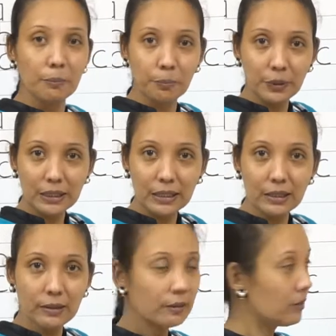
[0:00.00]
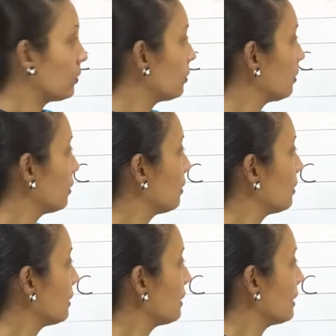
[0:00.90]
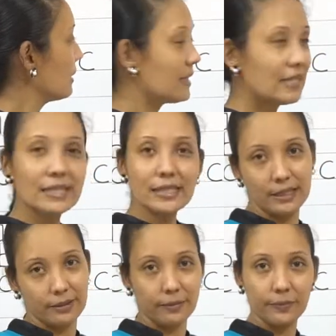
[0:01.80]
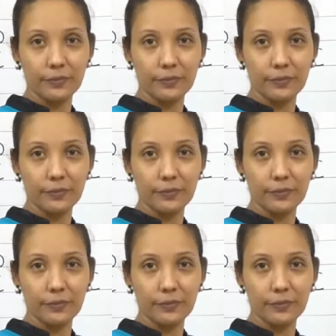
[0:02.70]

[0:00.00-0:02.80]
B, C.